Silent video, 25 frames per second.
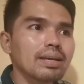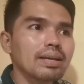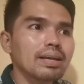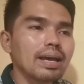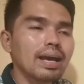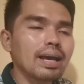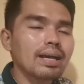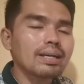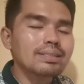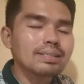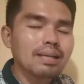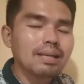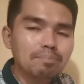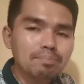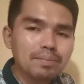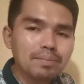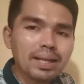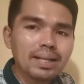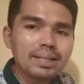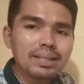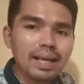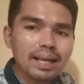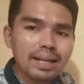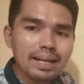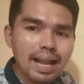
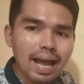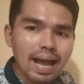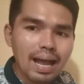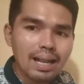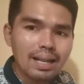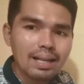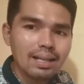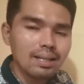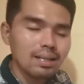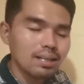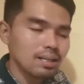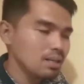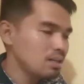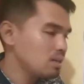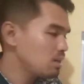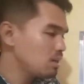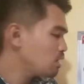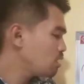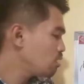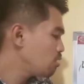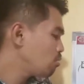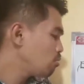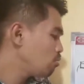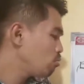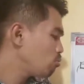accepting the null
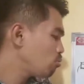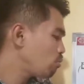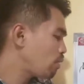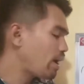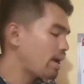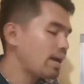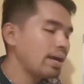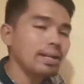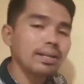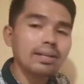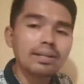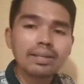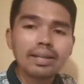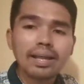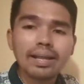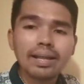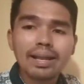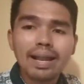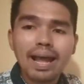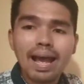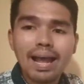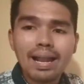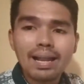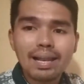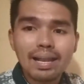when the
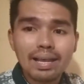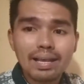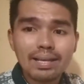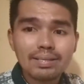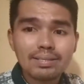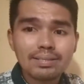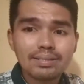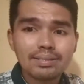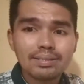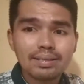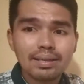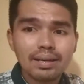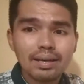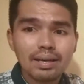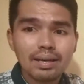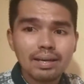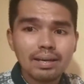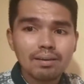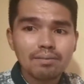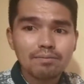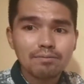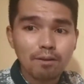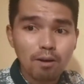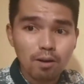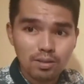null is
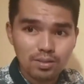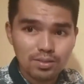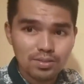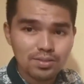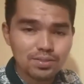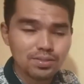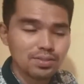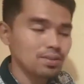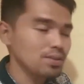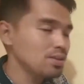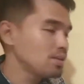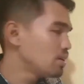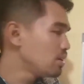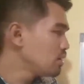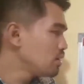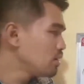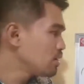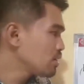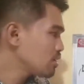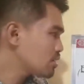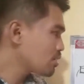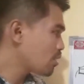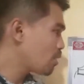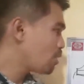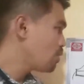false.
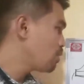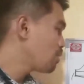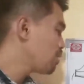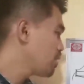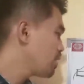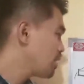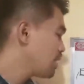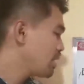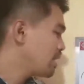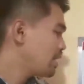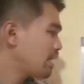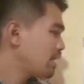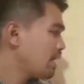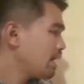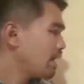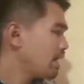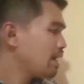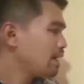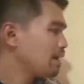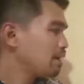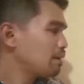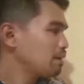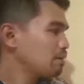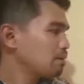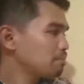So,
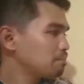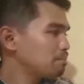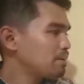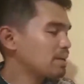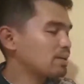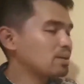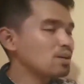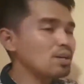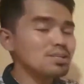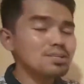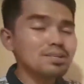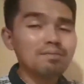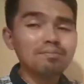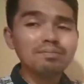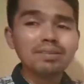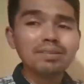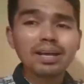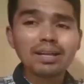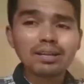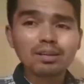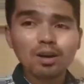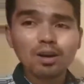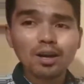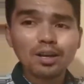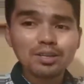because of
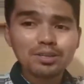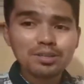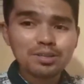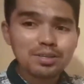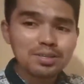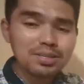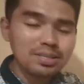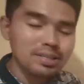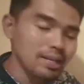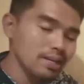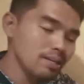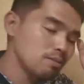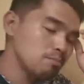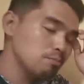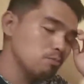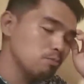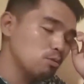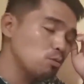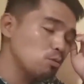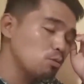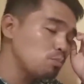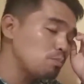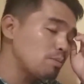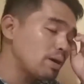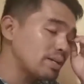that consciousness,
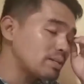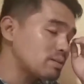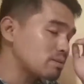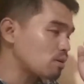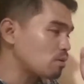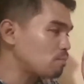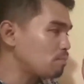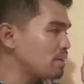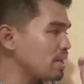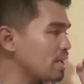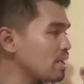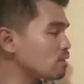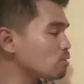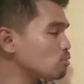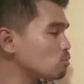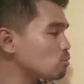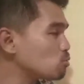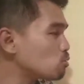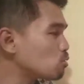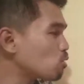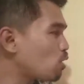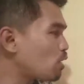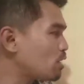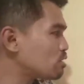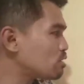too much of being too
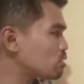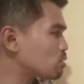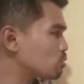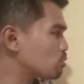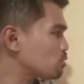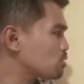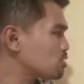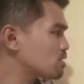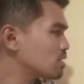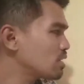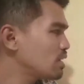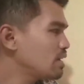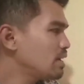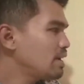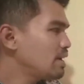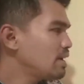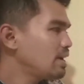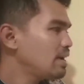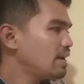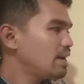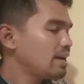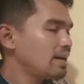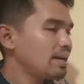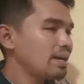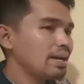conscious,
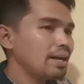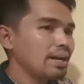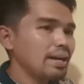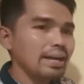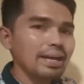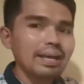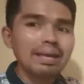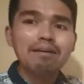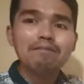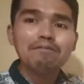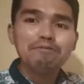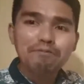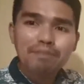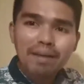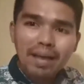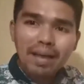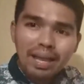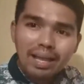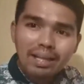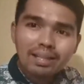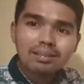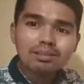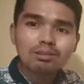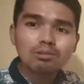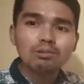he
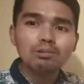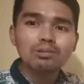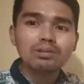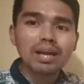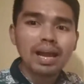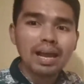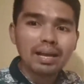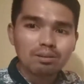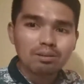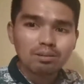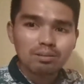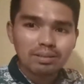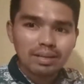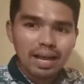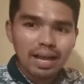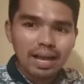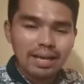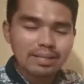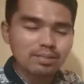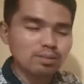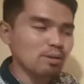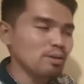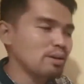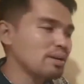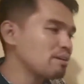failed to
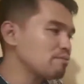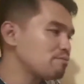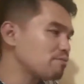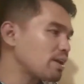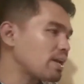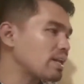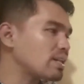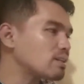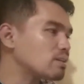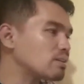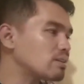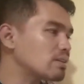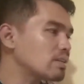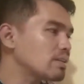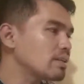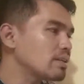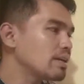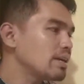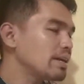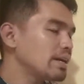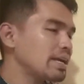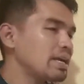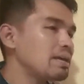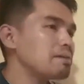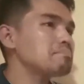recognize, or he
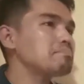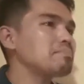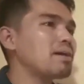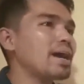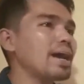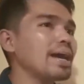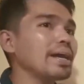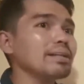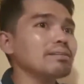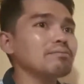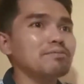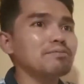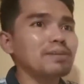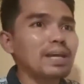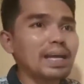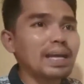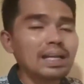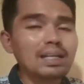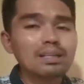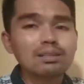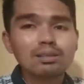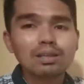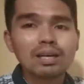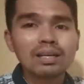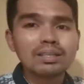might
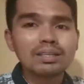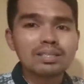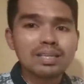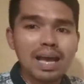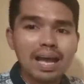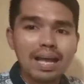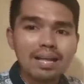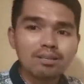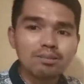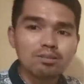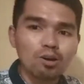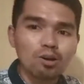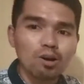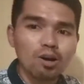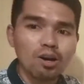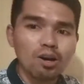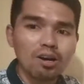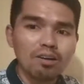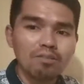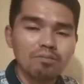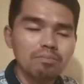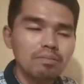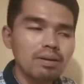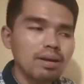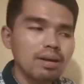fail the chance of